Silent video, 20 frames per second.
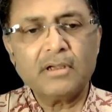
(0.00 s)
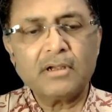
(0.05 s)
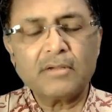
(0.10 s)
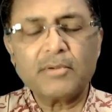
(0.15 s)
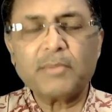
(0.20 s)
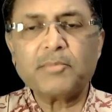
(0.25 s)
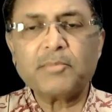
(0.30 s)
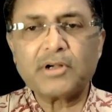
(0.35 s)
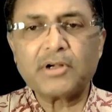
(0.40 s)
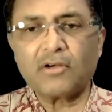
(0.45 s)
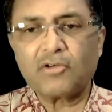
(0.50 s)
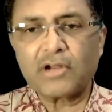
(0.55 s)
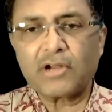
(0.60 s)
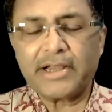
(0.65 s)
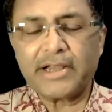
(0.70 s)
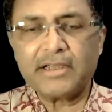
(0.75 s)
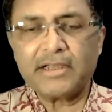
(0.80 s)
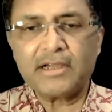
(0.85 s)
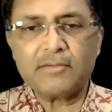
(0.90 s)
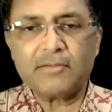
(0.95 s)
Remember,
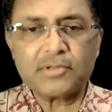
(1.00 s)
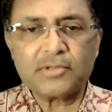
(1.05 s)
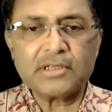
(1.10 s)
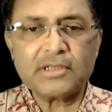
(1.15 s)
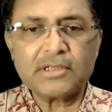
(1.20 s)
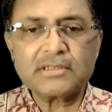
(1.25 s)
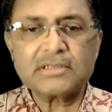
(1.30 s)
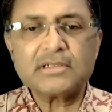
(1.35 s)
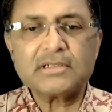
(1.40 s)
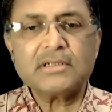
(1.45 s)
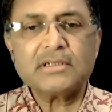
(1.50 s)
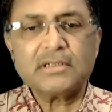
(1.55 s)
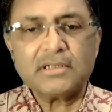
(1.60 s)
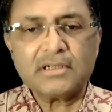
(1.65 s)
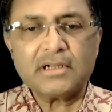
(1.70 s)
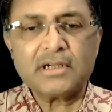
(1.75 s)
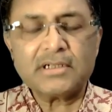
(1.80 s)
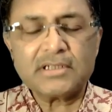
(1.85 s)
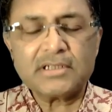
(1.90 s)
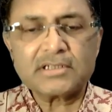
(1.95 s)
our IT companies
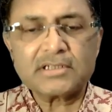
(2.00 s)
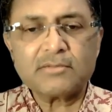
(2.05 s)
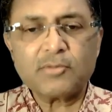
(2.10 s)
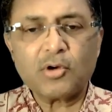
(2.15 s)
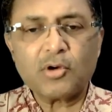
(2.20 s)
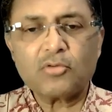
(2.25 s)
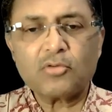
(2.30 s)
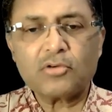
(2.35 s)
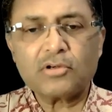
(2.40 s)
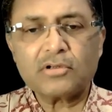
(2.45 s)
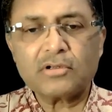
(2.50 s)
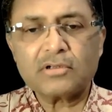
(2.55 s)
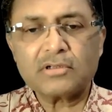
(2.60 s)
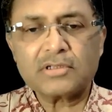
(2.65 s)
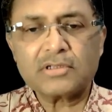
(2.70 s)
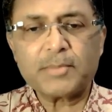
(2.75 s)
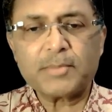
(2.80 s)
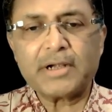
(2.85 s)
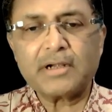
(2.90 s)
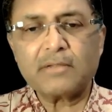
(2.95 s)
had just about
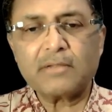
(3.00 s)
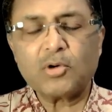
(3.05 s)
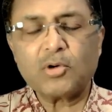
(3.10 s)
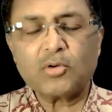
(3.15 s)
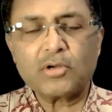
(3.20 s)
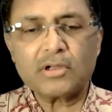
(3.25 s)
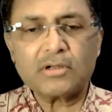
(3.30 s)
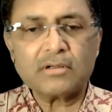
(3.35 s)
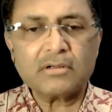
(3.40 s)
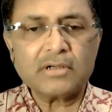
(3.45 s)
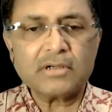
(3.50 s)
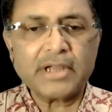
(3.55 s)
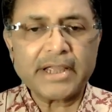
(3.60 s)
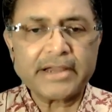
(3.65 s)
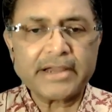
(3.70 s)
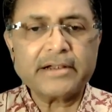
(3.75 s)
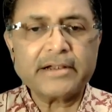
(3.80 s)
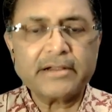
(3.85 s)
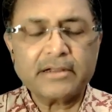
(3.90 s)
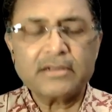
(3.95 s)
spent about a
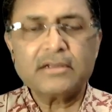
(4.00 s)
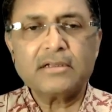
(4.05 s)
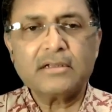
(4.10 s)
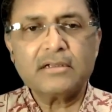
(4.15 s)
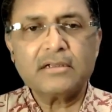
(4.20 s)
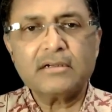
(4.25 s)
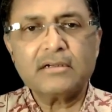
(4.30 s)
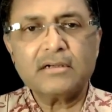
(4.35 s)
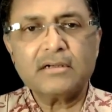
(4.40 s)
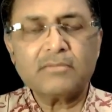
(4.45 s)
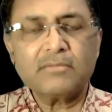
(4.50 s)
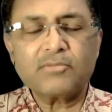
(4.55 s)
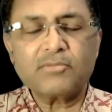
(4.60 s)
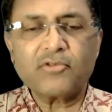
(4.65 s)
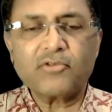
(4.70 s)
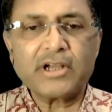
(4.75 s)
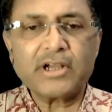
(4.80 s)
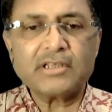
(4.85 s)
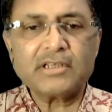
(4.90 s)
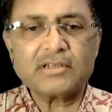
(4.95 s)
decade
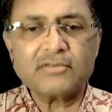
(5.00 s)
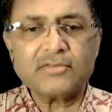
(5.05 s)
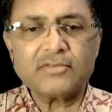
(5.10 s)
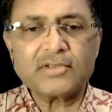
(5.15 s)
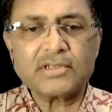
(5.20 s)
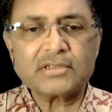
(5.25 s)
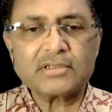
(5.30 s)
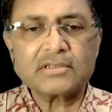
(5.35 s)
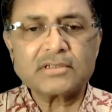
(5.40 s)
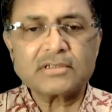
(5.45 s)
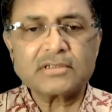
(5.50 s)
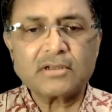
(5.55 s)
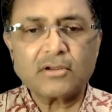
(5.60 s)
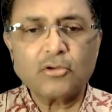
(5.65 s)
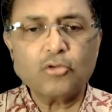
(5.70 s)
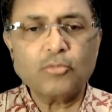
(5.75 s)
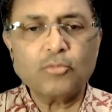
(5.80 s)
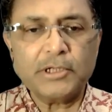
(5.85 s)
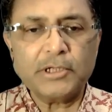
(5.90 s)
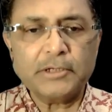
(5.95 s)
providing services
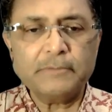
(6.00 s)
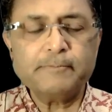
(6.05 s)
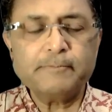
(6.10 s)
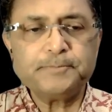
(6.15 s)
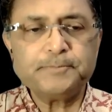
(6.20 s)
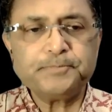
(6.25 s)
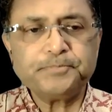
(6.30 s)
globally.